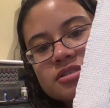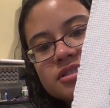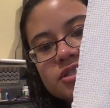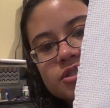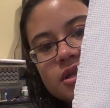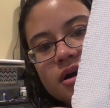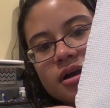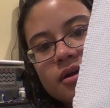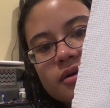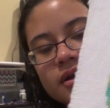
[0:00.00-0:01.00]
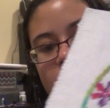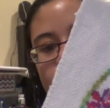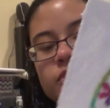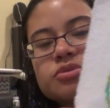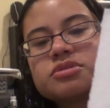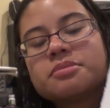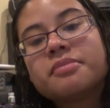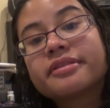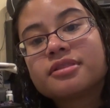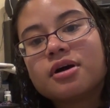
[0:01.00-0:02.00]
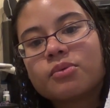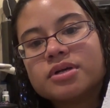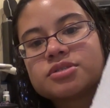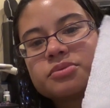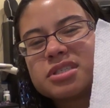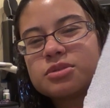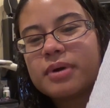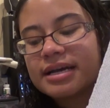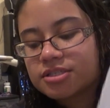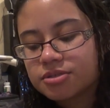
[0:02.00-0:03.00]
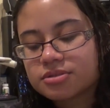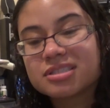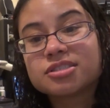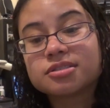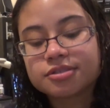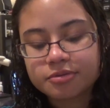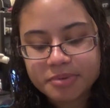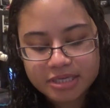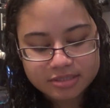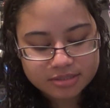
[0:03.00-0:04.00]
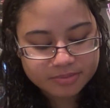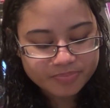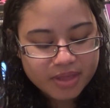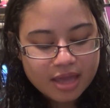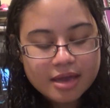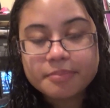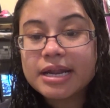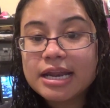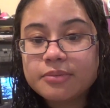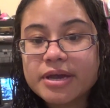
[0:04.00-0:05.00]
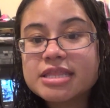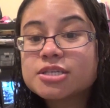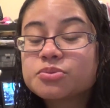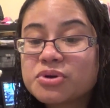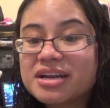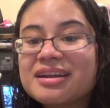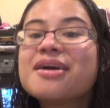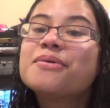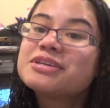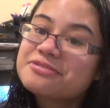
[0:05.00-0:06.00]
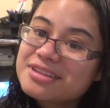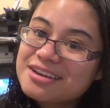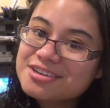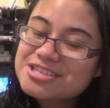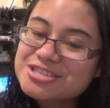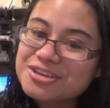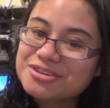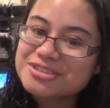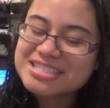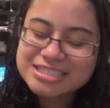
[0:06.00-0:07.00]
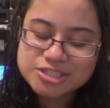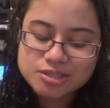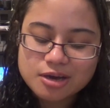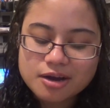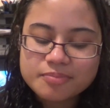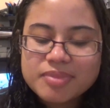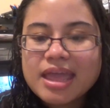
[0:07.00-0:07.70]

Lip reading: Stitch Along, which was a month-long one, so which is why I chose such a little piece. But anyway, this one was for the Ink Circle Stitch Along,